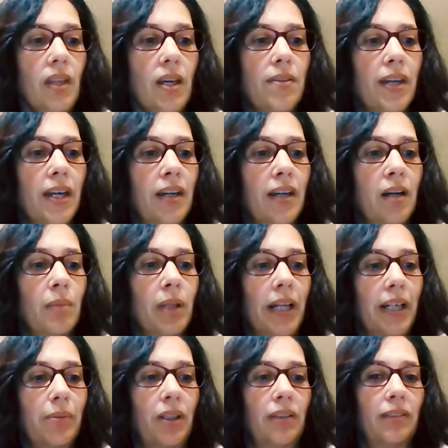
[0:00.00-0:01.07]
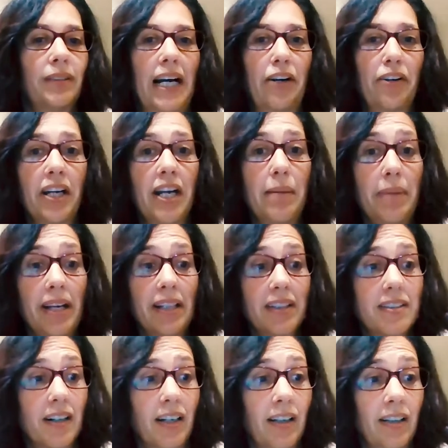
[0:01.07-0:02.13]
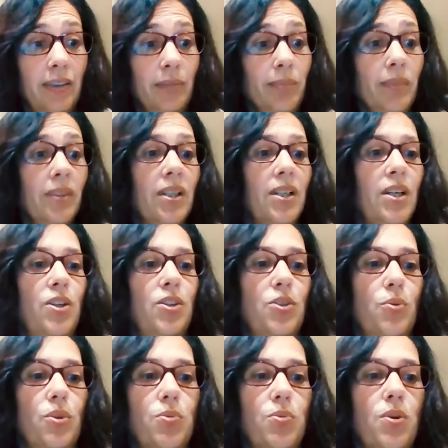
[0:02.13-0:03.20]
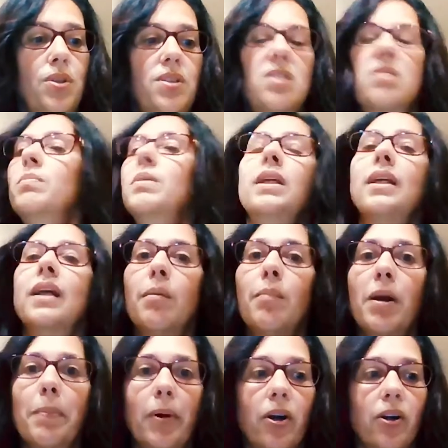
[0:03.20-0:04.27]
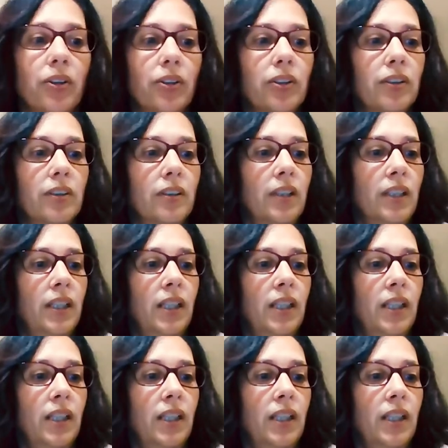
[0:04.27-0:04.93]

then I'm like, well, how can I make the time so it's worth it to me and my partner?